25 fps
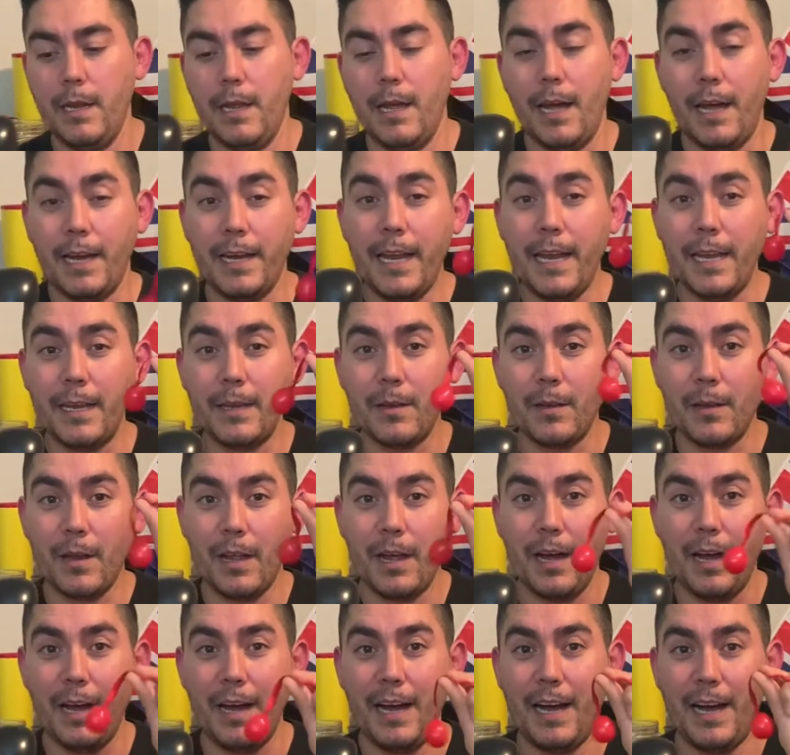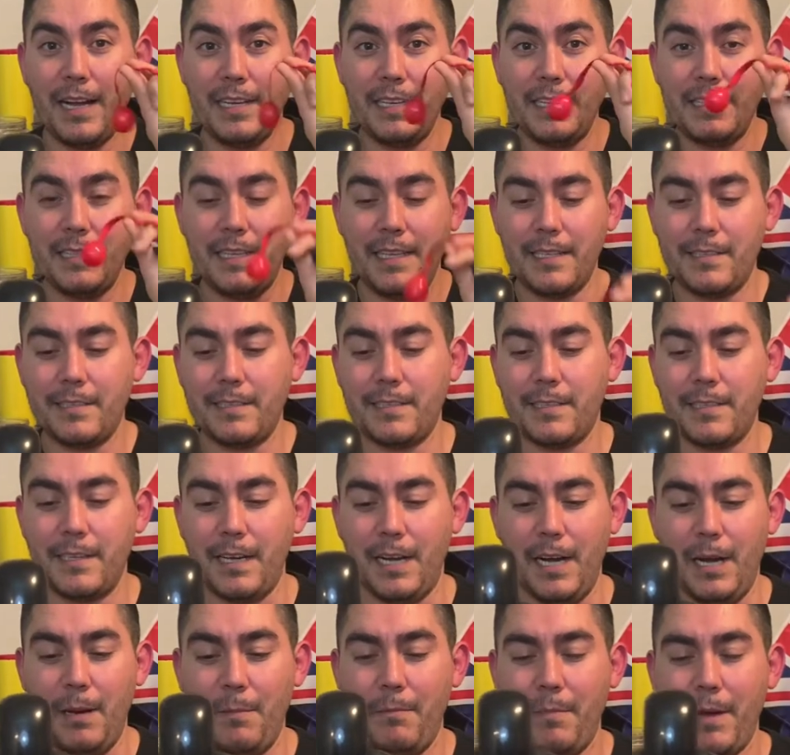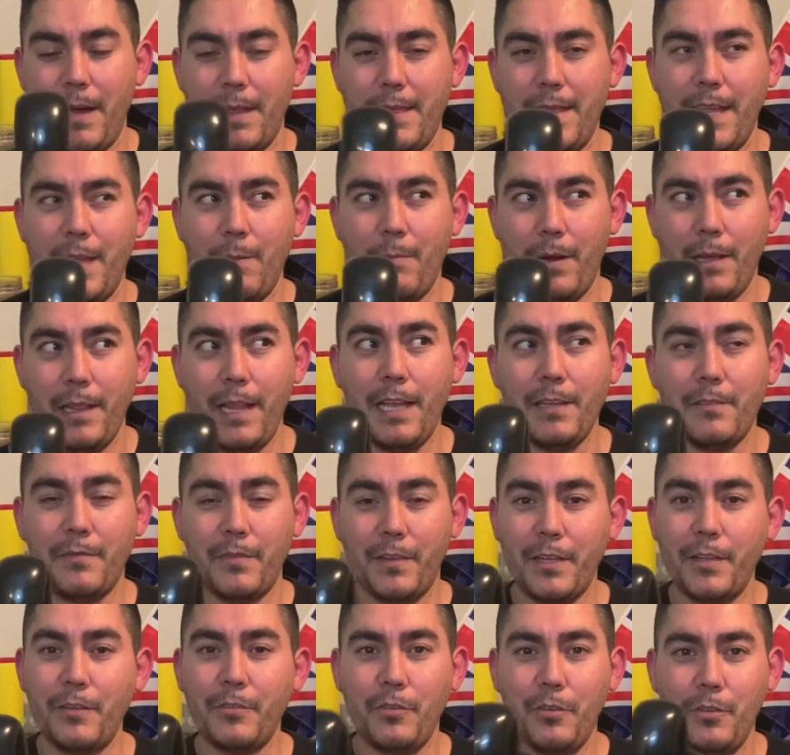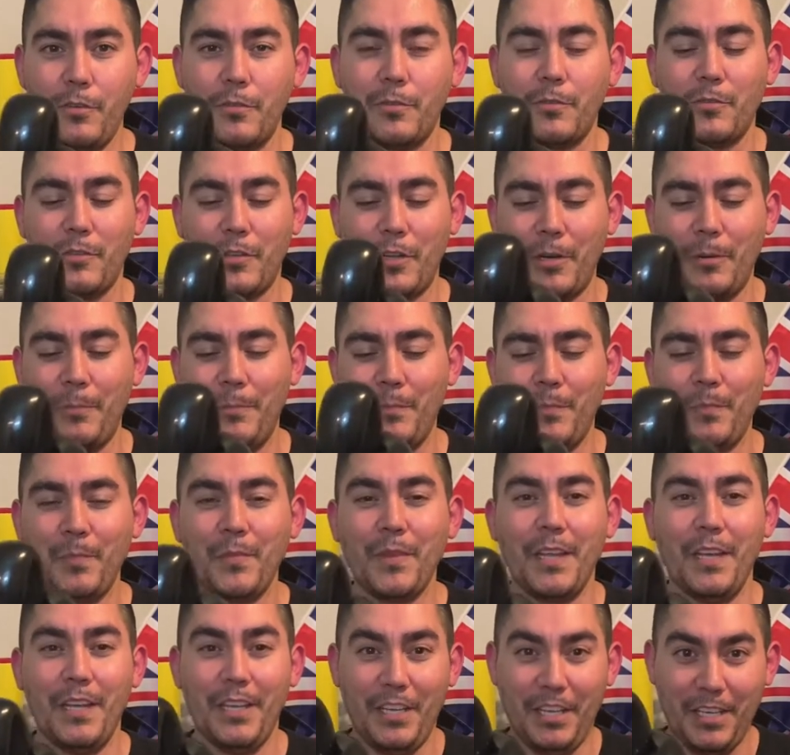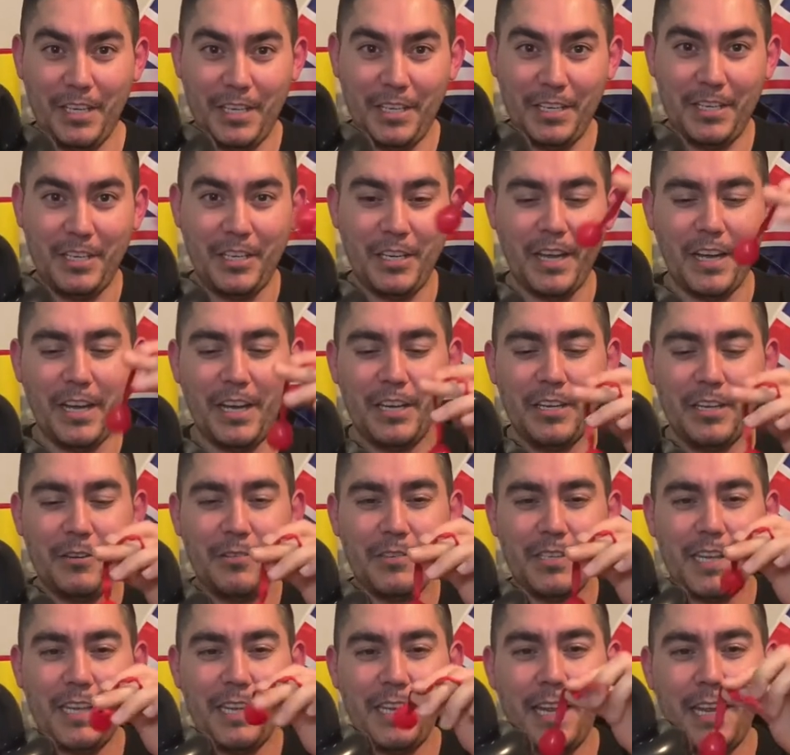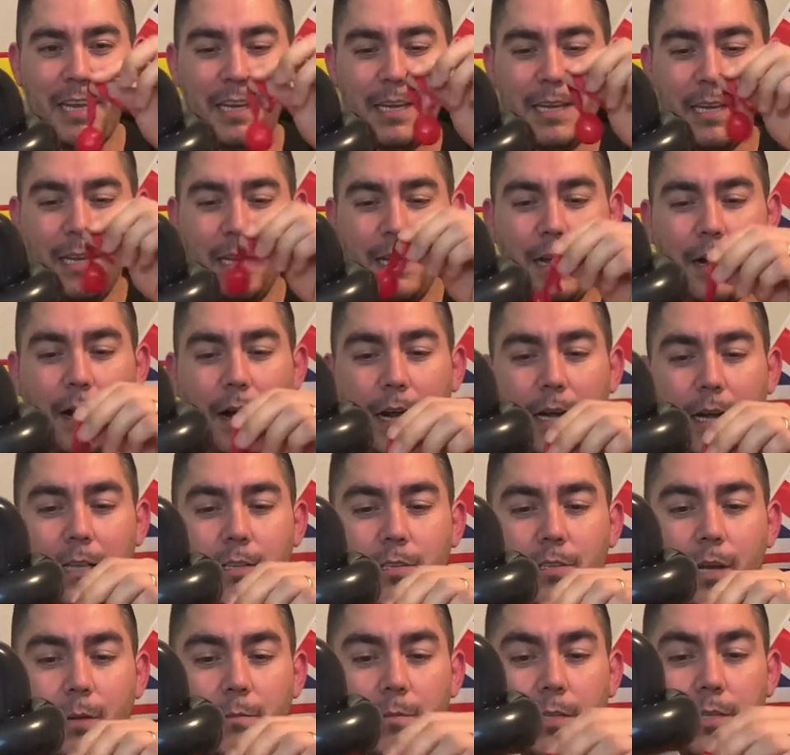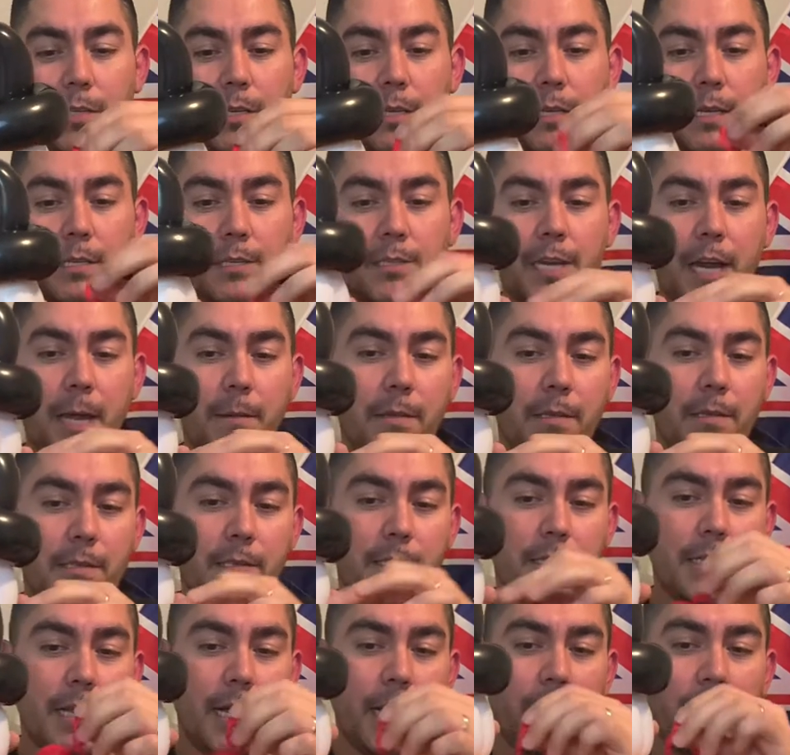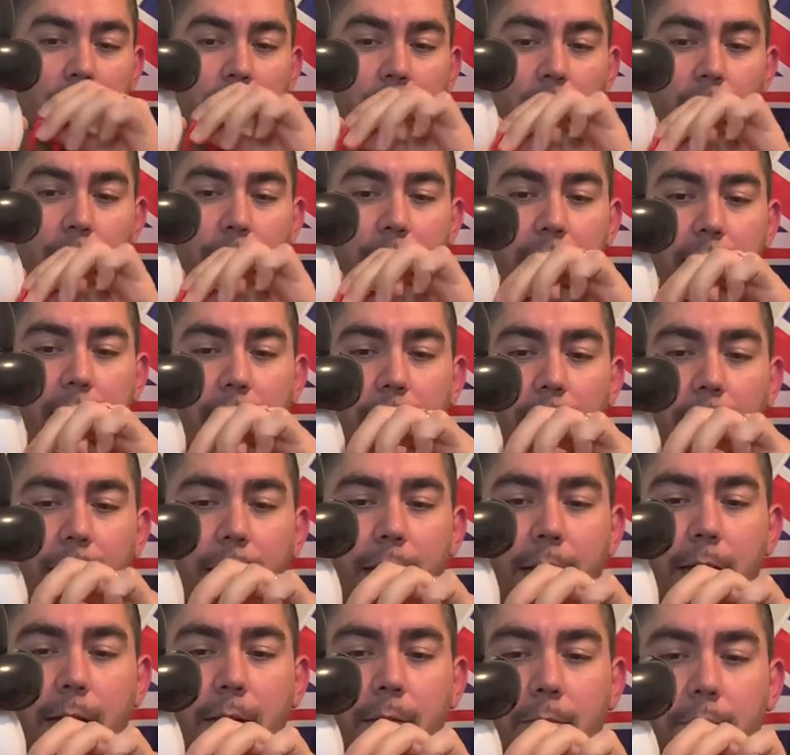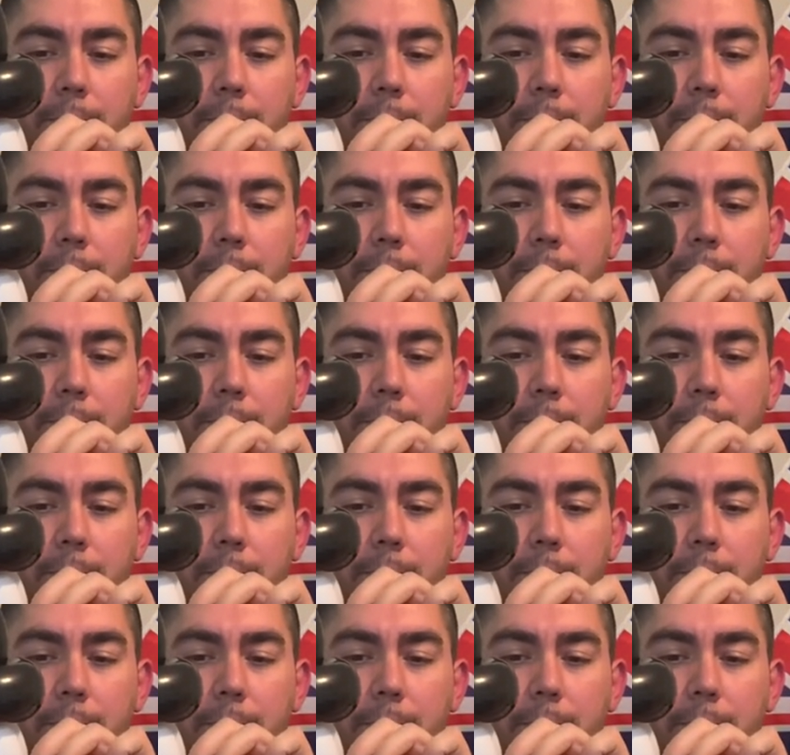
Again, I did this, I think in my last video too, so you could use that again. Alrighty, so I'm just gonna jam this inside our beak area here.